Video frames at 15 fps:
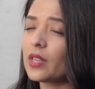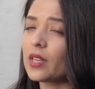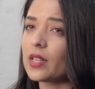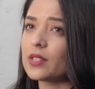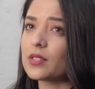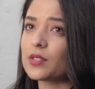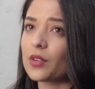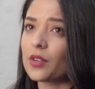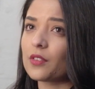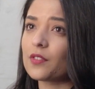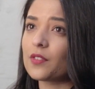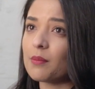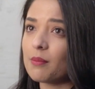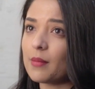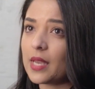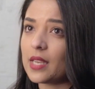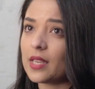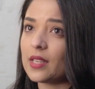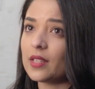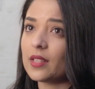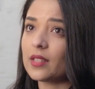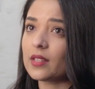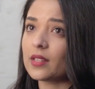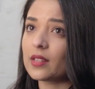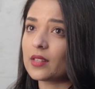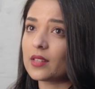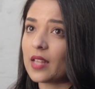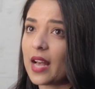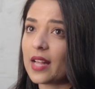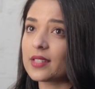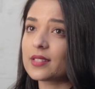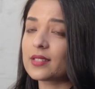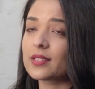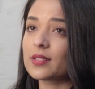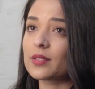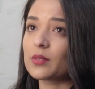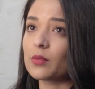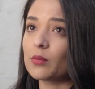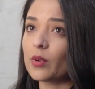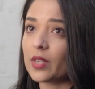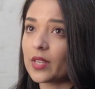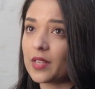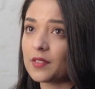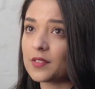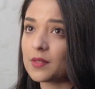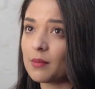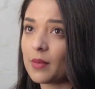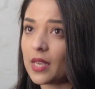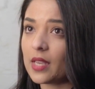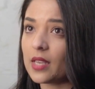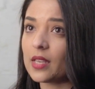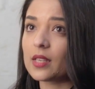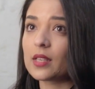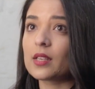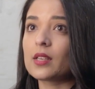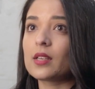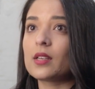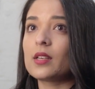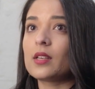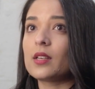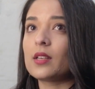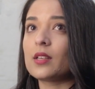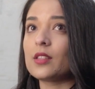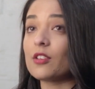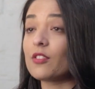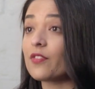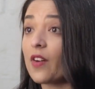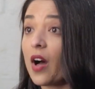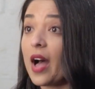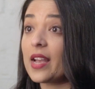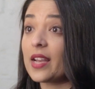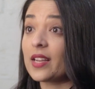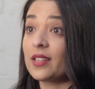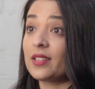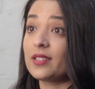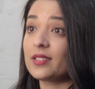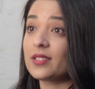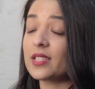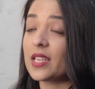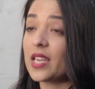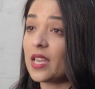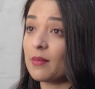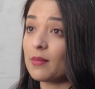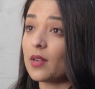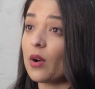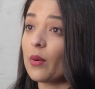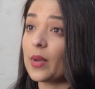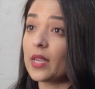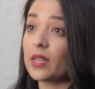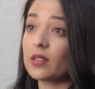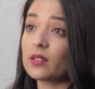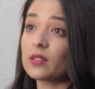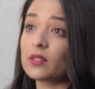And so for me, that's what gives me the fire to keep going.